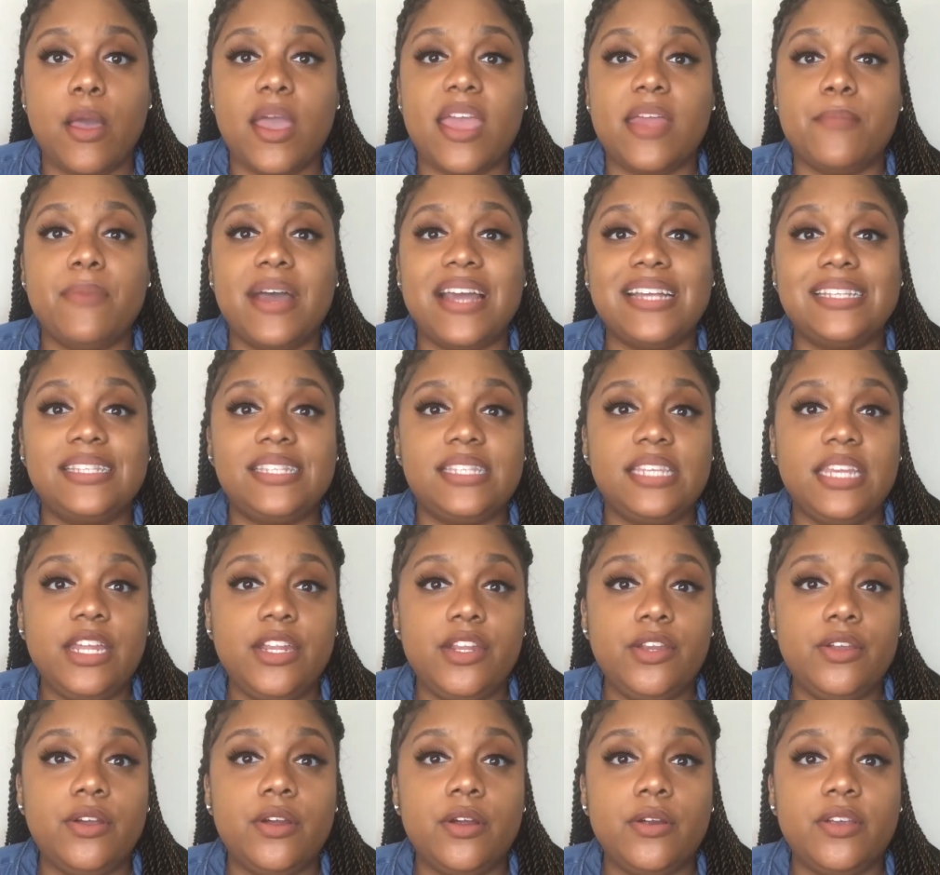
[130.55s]
In my
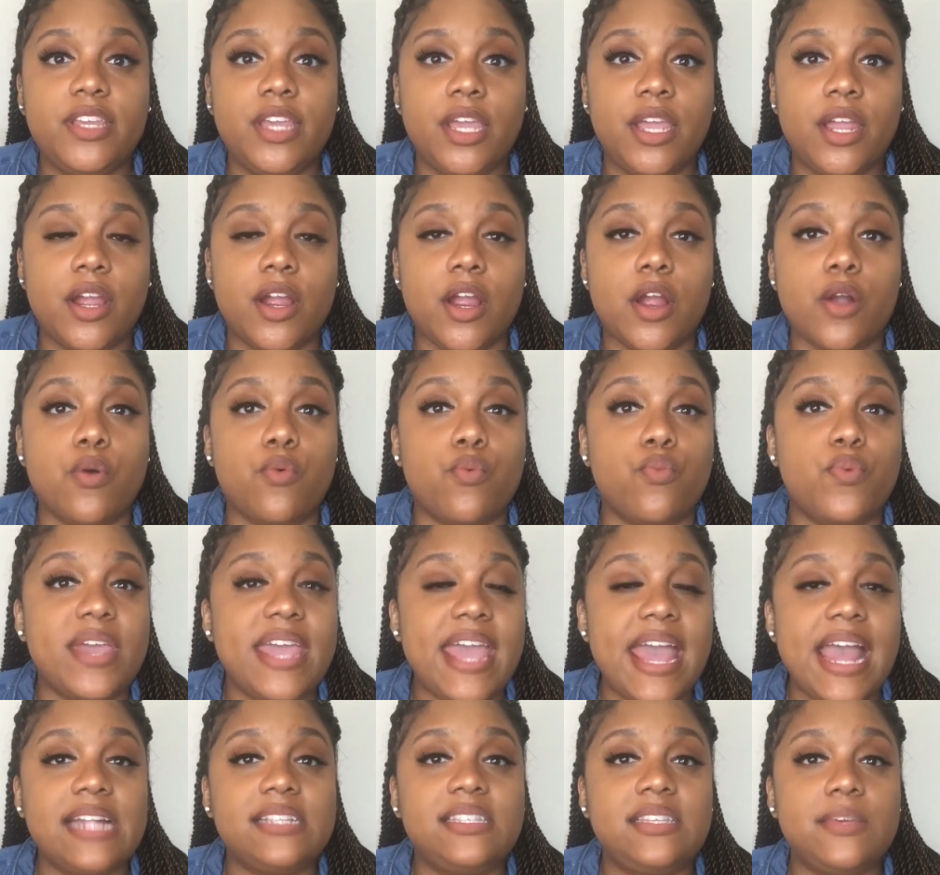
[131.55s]
senior year,
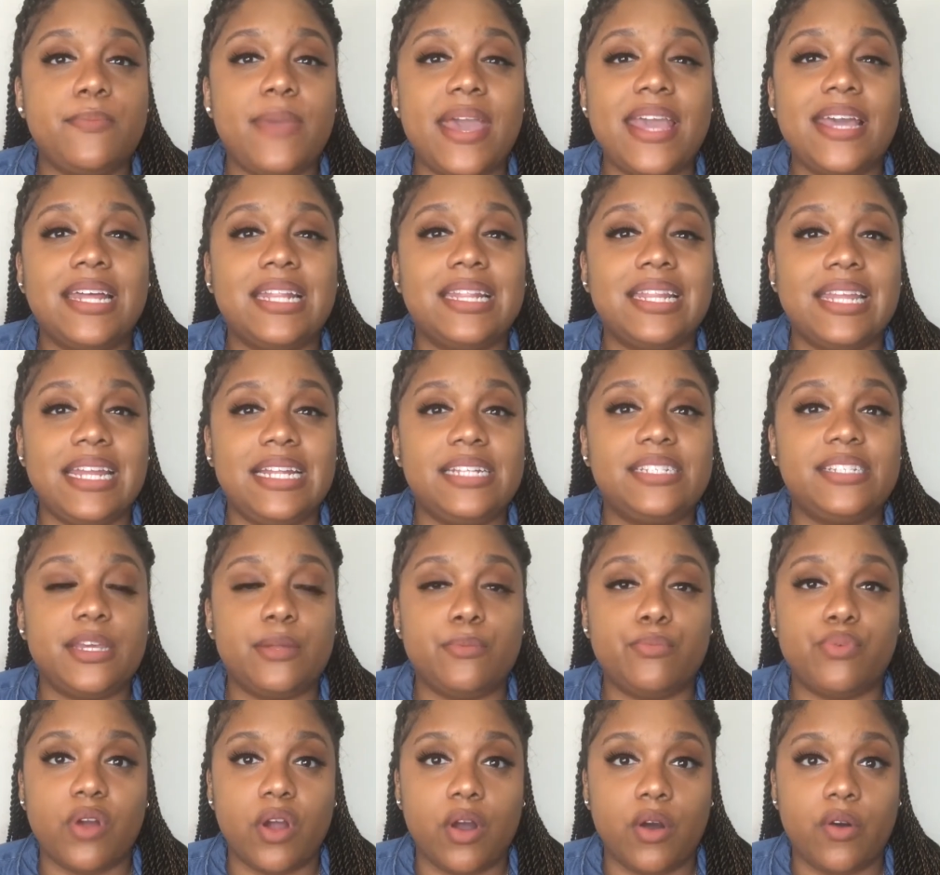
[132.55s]
we had to make a
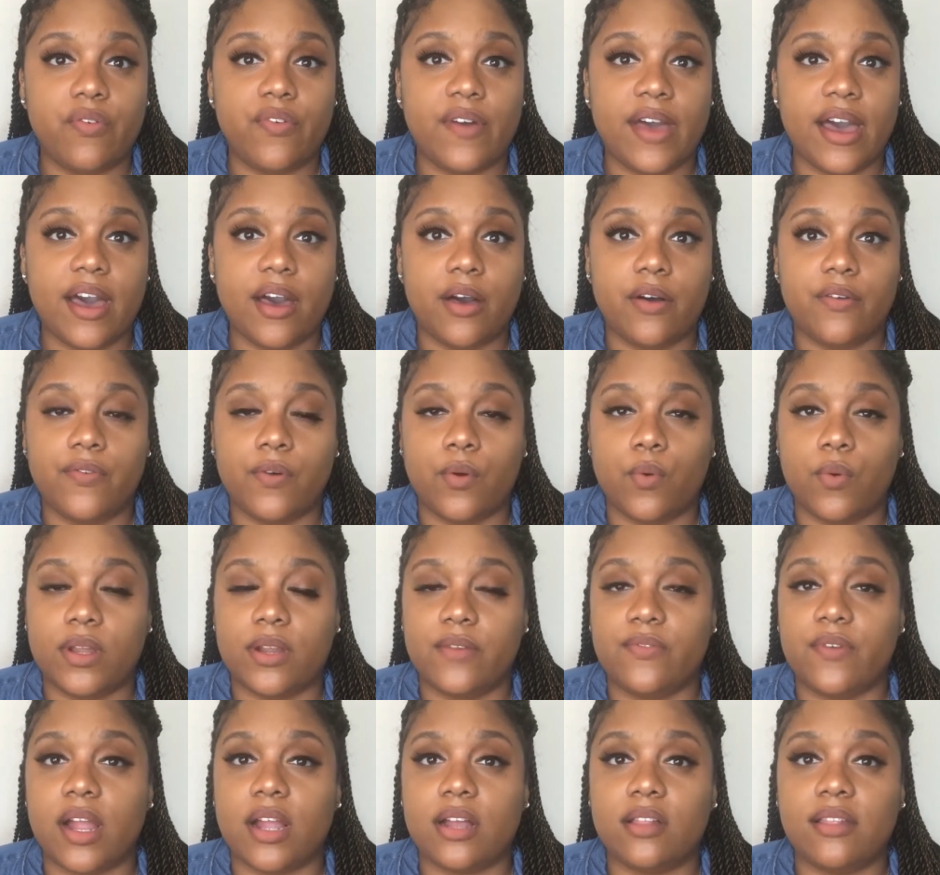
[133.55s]
LinkedIn profile for
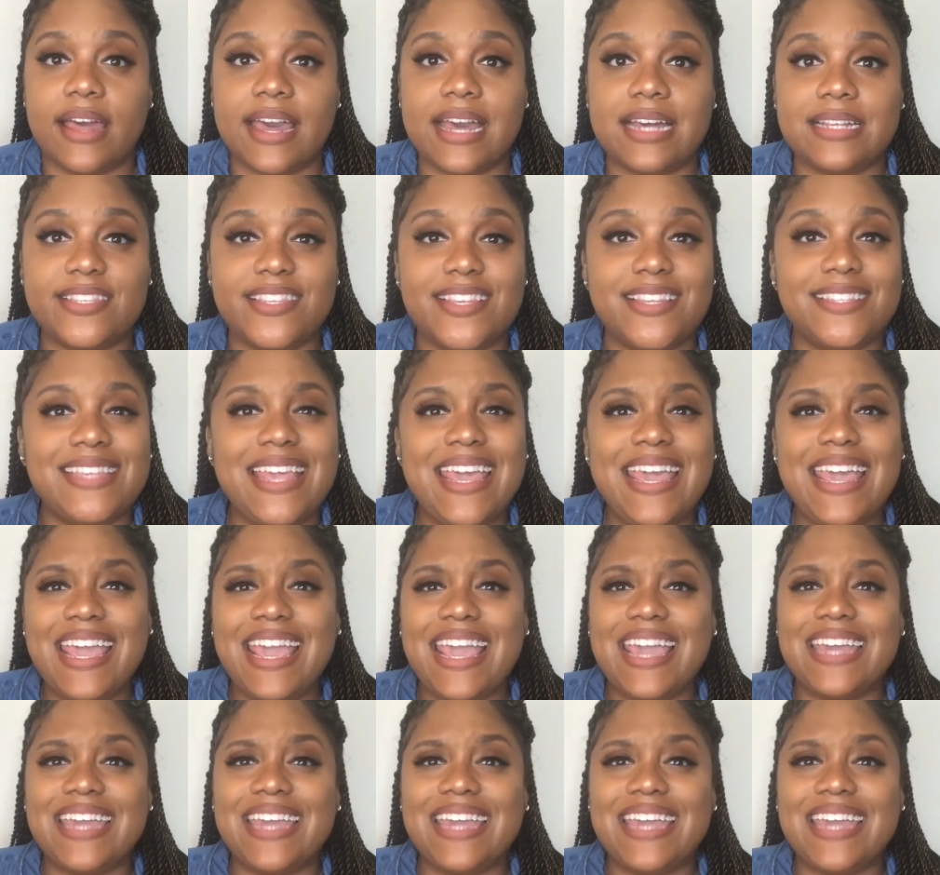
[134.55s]
one of our classes,